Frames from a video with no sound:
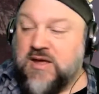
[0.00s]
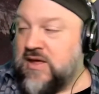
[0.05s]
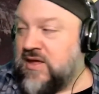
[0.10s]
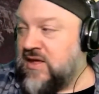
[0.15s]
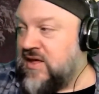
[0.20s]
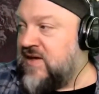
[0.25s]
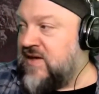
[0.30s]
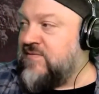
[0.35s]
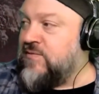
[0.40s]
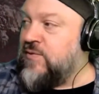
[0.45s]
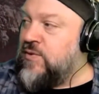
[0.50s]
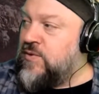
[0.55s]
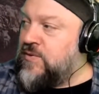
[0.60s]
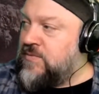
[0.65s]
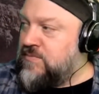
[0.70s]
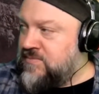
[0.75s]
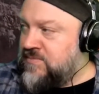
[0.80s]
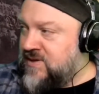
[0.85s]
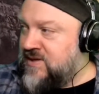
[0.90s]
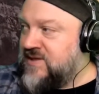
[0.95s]
have
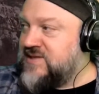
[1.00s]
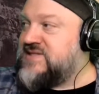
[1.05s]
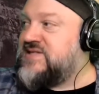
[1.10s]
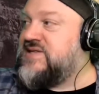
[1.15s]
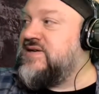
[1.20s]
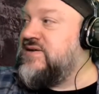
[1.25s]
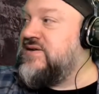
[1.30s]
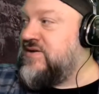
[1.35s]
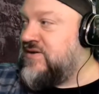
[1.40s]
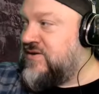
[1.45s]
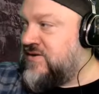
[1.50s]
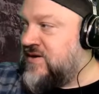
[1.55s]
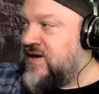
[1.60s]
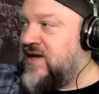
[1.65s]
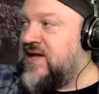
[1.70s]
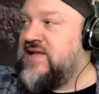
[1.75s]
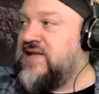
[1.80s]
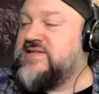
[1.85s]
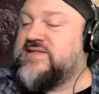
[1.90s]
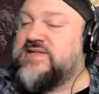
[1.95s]
grown bitter
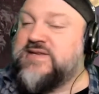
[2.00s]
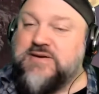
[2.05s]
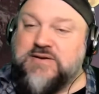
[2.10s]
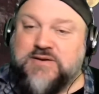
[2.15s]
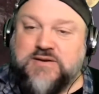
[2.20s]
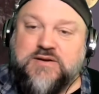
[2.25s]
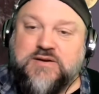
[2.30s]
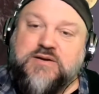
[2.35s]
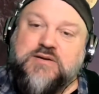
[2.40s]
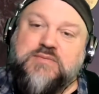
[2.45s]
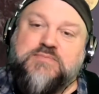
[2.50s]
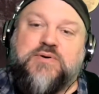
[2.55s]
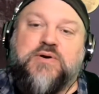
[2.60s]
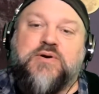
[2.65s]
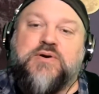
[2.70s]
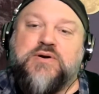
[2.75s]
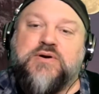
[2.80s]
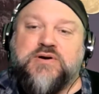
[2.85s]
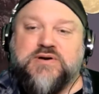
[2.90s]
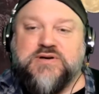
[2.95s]
and turned
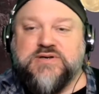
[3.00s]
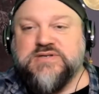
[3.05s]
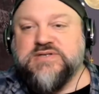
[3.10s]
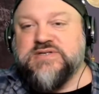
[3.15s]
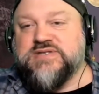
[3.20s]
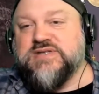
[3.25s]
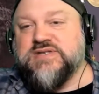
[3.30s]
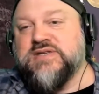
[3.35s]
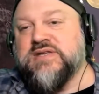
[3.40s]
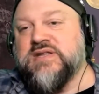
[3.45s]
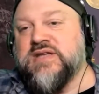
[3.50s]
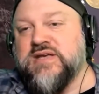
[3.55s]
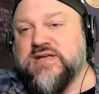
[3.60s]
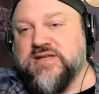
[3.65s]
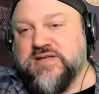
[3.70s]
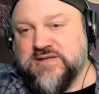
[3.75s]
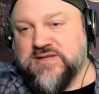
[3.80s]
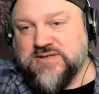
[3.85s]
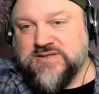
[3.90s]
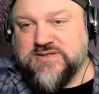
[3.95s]

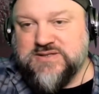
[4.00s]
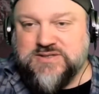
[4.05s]
poisonous.